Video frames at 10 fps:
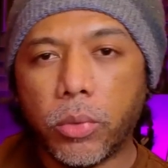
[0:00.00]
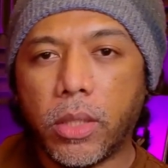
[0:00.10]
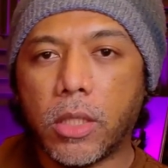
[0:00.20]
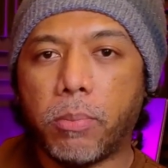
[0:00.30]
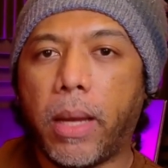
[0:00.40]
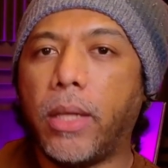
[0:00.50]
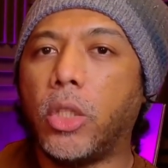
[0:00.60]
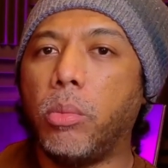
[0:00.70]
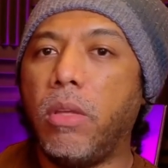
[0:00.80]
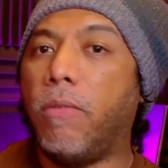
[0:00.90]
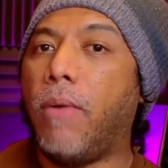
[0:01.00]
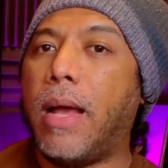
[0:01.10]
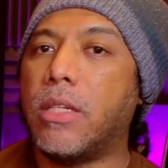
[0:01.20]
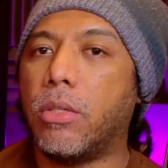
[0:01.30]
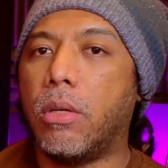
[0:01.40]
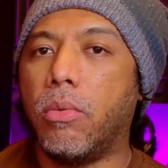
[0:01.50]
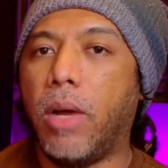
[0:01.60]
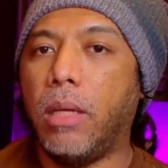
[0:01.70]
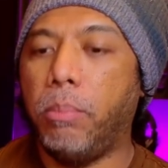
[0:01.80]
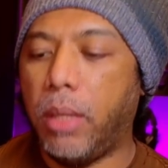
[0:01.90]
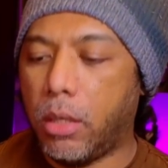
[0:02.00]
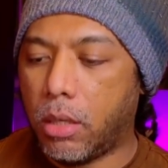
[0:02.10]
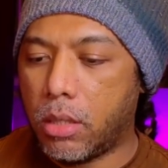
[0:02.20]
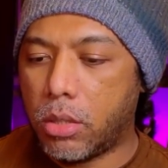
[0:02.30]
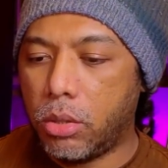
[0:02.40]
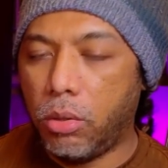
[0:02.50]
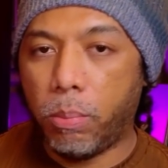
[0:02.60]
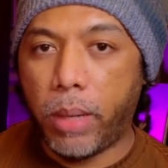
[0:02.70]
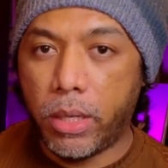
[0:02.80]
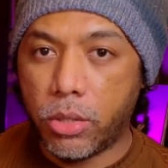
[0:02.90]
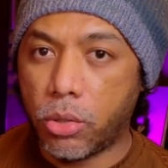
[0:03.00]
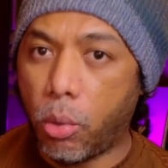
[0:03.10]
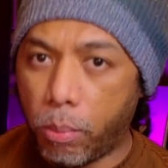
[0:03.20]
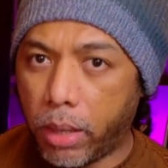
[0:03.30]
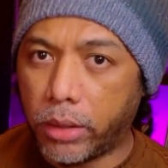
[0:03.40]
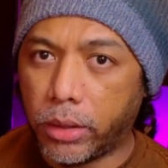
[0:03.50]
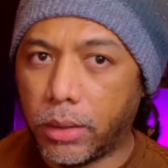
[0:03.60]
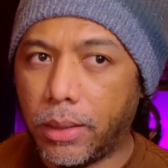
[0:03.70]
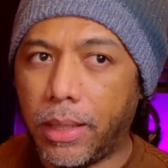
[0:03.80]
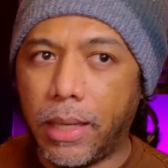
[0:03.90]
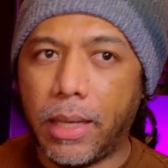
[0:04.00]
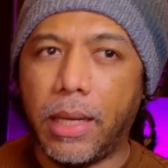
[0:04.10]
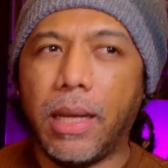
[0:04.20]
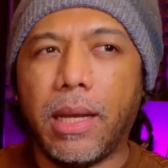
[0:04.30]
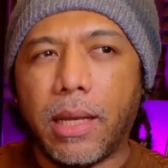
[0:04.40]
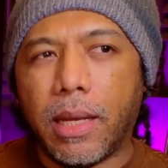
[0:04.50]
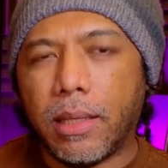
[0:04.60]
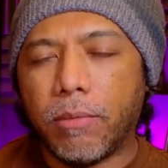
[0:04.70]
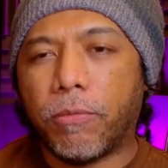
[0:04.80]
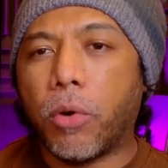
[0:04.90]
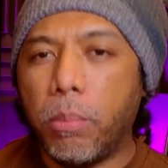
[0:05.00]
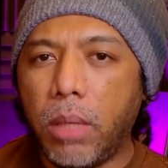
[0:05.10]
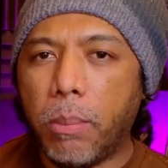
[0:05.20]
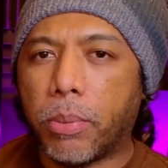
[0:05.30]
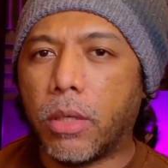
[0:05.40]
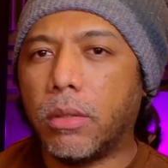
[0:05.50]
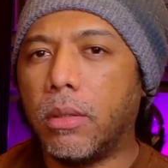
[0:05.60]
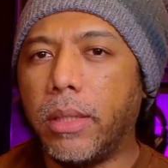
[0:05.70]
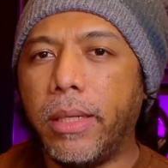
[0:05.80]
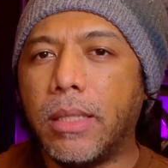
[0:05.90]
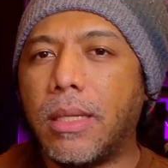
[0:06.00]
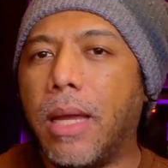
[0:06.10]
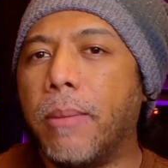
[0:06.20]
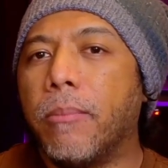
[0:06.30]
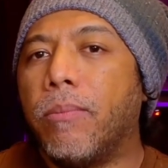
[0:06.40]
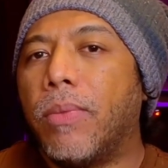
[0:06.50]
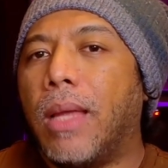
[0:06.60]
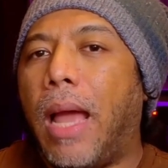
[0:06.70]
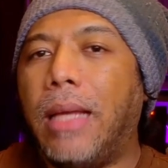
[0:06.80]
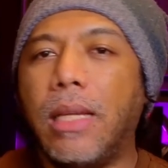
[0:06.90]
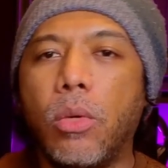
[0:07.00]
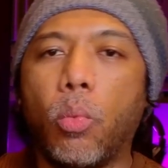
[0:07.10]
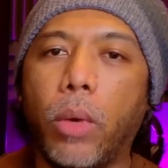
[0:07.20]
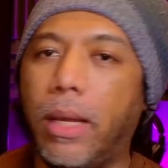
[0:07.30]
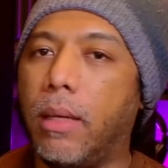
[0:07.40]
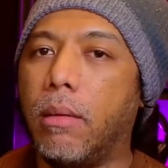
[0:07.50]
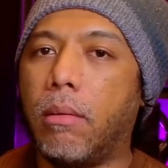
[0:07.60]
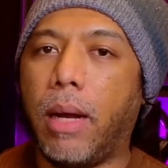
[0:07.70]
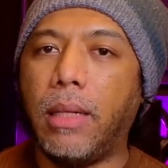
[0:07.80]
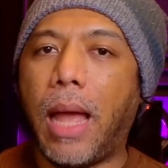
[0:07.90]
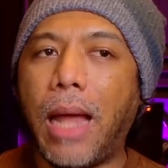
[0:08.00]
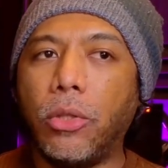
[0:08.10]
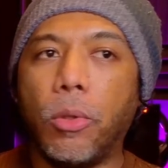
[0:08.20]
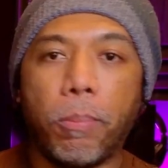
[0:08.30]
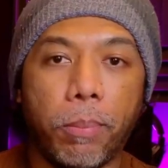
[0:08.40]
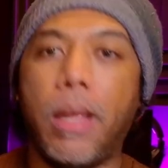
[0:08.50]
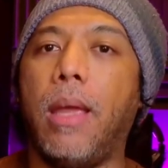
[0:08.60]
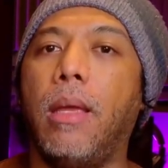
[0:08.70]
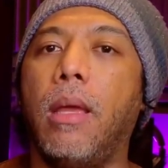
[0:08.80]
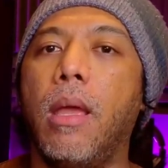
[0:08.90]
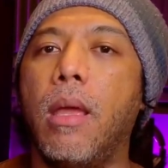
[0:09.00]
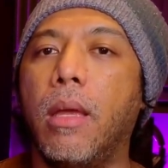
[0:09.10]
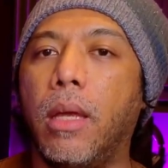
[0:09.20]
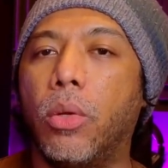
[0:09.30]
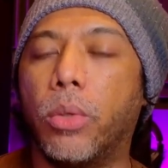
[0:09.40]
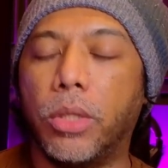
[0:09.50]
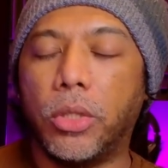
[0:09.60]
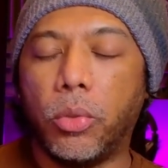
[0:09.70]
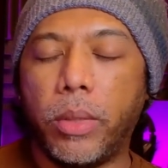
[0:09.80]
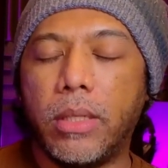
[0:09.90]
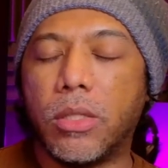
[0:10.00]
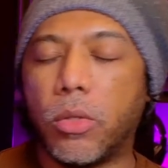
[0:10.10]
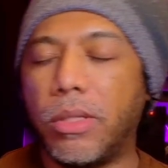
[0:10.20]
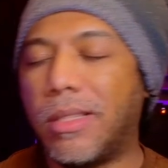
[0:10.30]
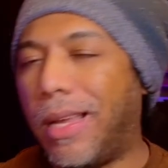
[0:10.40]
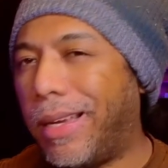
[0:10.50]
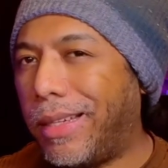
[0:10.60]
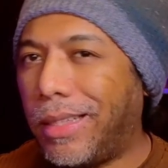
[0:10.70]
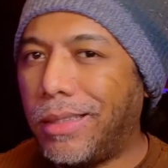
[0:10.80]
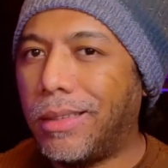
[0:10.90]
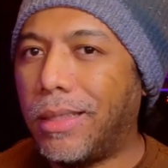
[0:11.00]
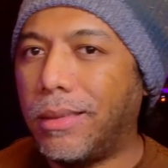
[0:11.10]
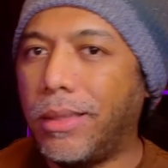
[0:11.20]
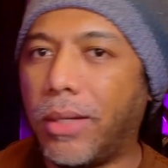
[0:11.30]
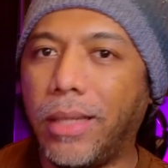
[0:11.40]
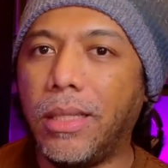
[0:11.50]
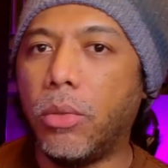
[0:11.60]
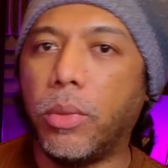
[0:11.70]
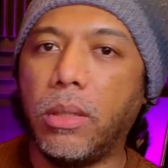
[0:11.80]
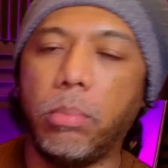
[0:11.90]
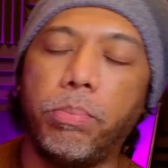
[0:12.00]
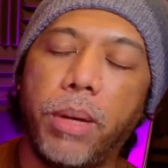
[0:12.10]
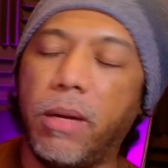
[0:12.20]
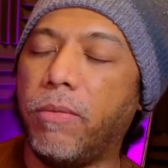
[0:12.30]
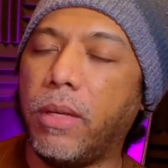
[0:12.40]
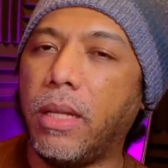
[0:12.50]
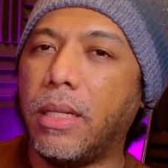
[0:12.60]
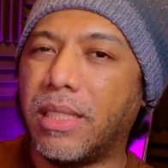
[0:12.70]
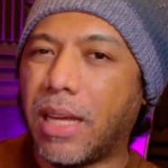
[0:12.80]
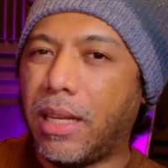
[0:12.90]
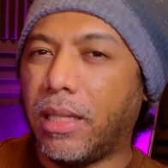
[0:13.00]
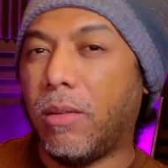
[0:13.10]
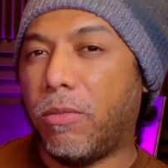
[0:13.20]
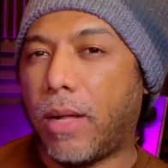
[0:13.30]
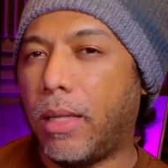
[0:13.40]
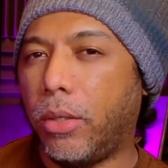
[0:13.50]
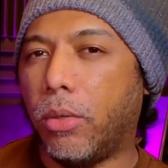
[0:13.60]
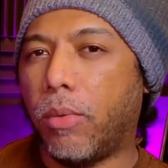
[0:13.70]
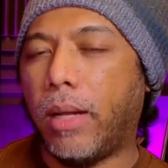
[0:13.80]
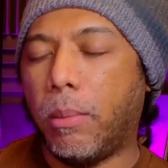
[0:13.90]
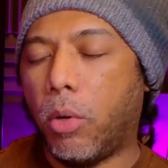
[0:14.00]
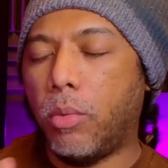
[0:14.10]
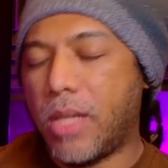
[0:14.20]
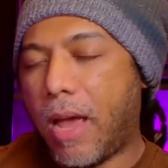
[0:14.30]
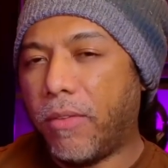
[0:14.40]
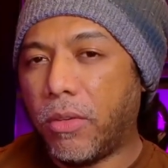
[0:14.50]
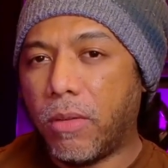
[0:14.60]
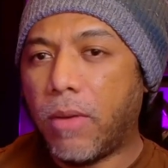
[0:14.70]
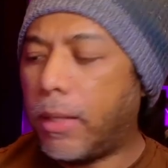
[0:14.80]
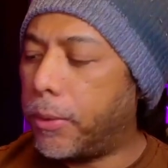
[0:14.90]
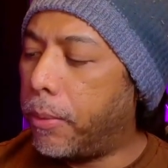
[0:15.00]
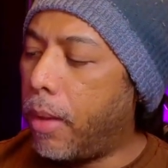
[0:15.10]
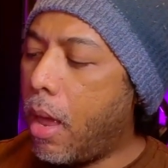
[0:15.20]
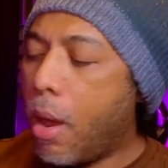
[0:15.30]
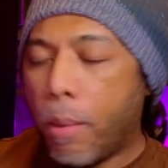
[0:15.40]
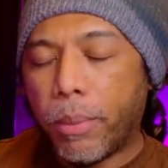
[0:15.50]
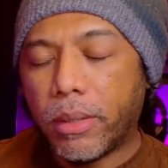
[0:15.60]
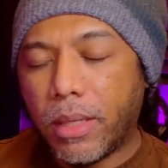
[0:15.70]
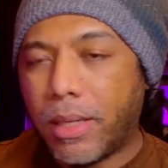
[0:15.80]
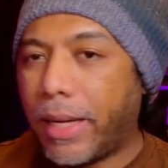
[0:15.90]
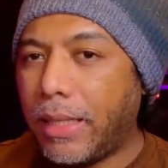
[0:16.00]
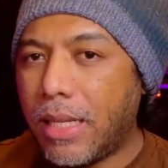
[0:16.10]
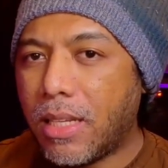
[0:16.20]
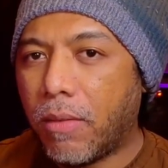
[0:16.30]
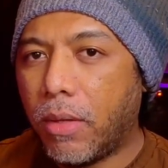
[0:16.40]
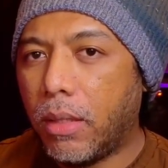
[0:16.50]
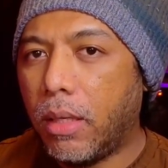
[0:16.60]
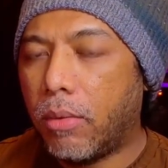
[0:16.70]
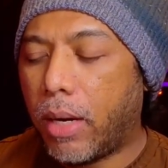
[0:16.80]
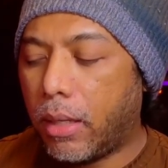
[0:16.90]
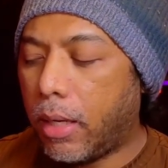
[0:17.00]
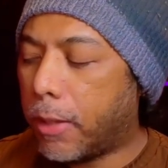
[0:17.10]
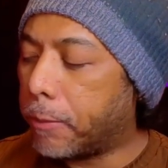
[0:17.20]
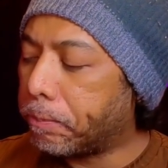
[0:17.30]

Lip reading: expect it to be faster, right? Because you paid so much. For me personally, it's like I didn't win, right? I had to pay in order to win. So it's like I didn't really benefit it. It's kind of like the value, right? I'm always after the value. But the 9070 right here,